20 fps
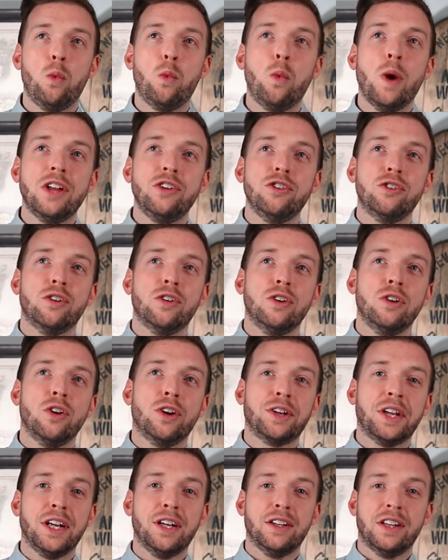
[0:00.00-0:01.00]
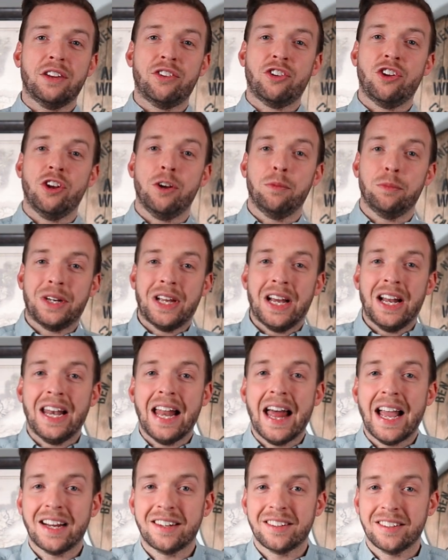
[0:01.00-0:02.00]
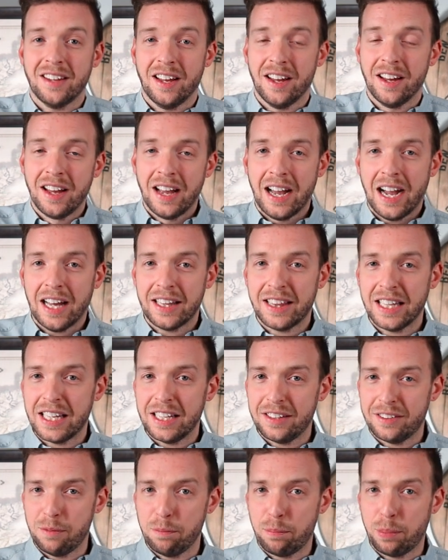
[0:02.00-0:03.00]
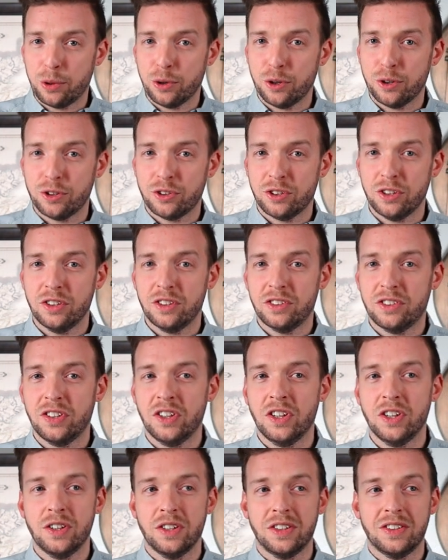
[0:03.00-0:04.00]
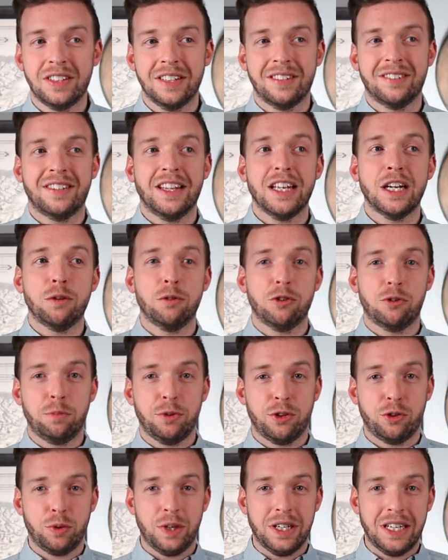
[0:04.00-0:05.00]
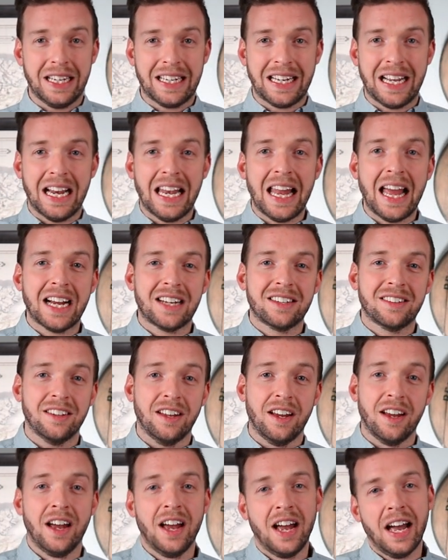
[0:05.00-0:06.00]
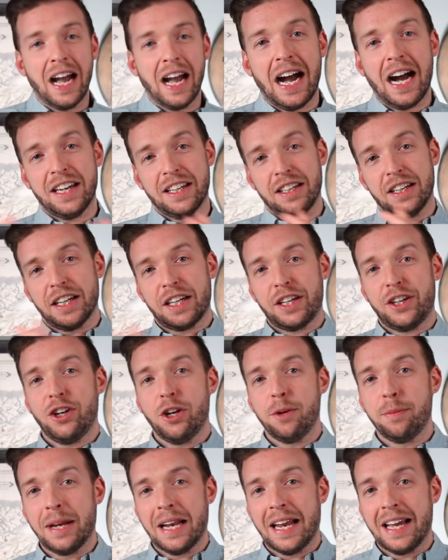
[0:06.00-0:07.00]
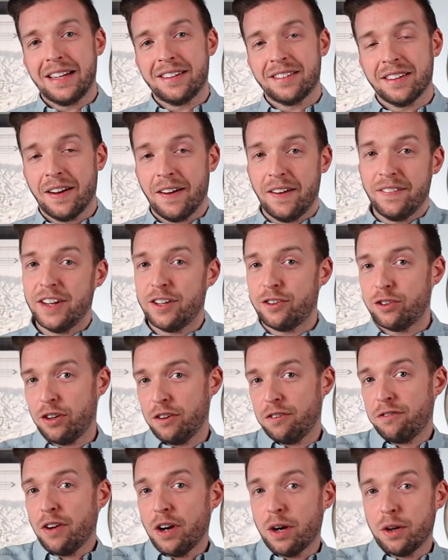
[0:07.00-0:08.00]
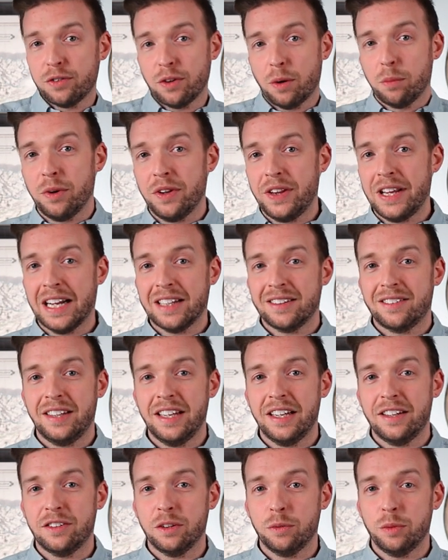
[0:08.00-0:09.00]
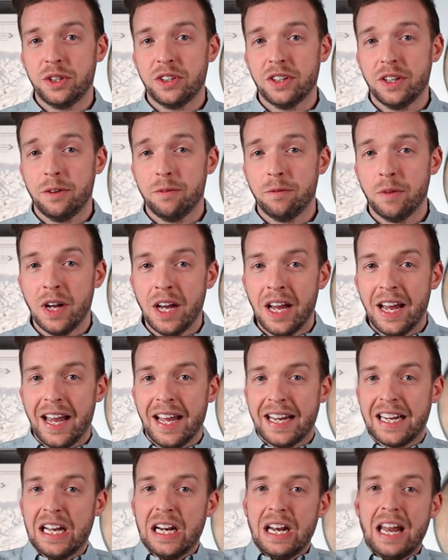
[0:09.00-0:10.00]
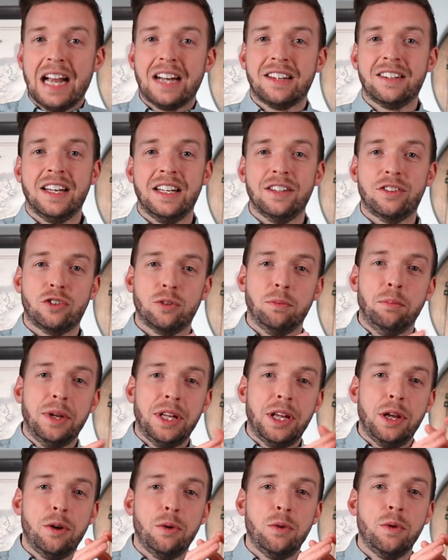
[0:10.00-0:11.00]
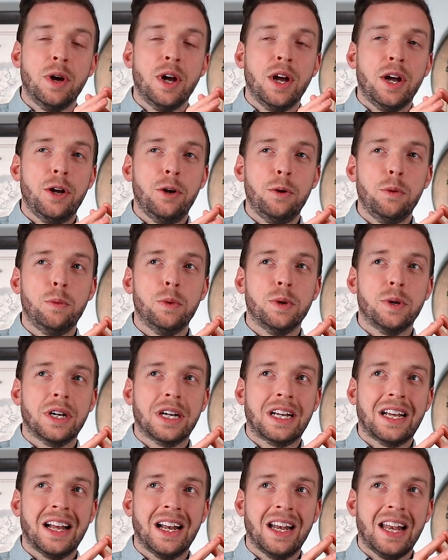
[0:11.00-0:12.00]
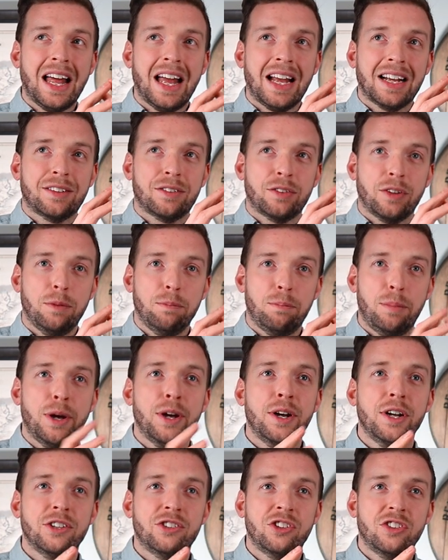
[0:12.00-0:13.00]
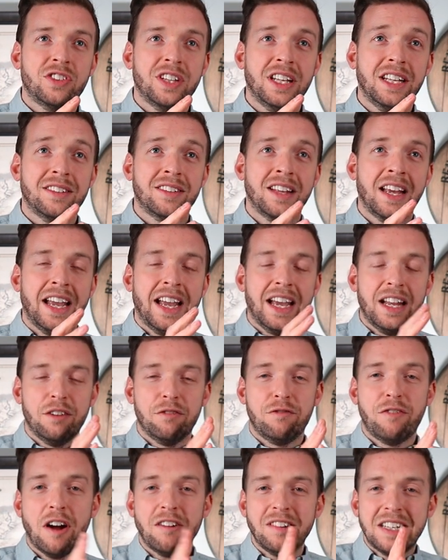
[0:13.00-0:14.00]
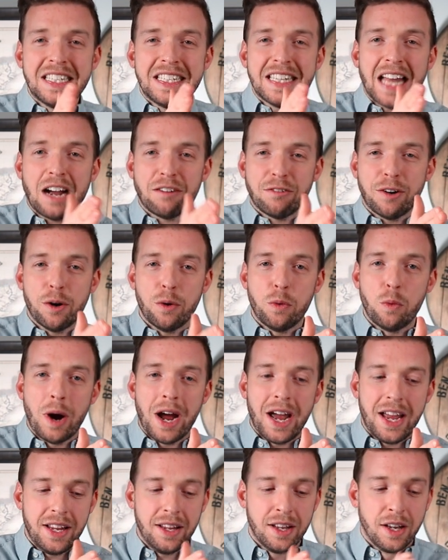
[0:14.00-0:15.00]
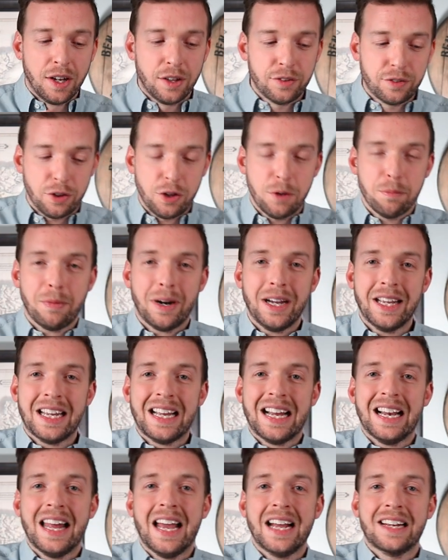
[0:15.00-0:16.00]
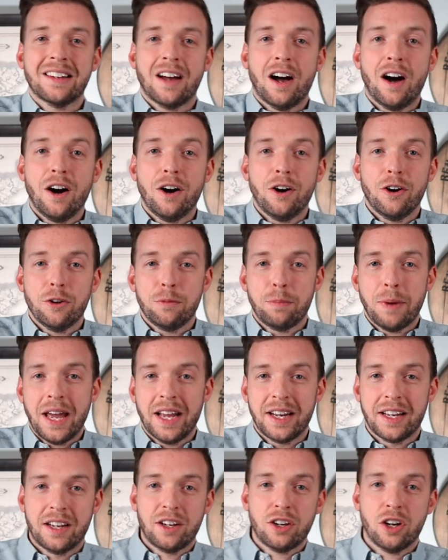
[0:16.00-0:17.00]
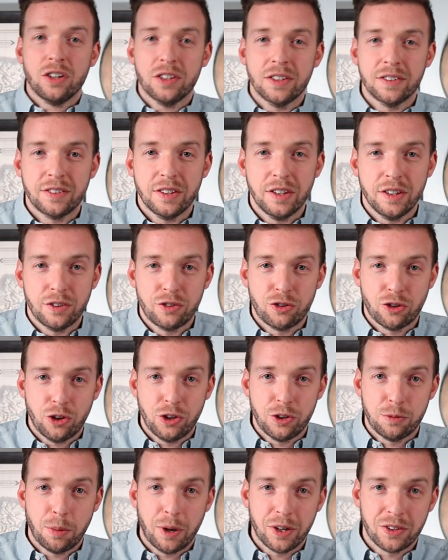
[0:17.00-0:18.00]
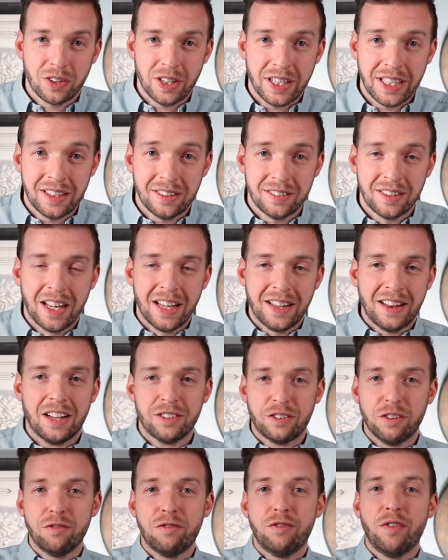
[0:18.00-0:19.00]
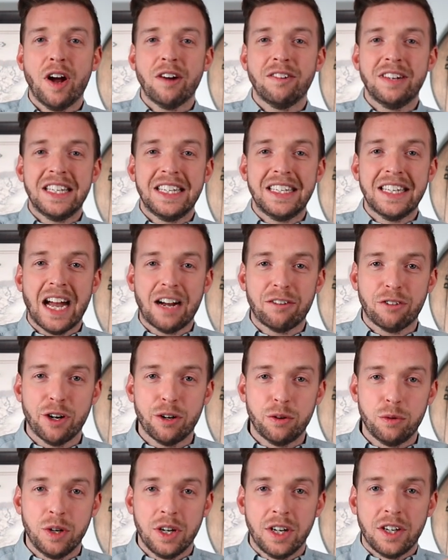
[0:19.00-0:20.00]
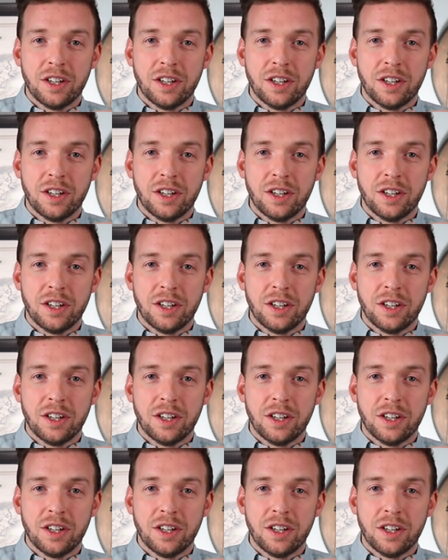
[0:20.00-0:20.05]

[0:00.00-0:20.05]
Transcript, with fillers: when you're looking at the term collector, I think it's important to distinguish between a collector and an accumulator, and this sort of follows on with the antiques that we do. A collector is somebody who who collects and purchases in a very narrow way. So you might collect Ardbeg connoisseurs choice bottlings. That's a very narrow,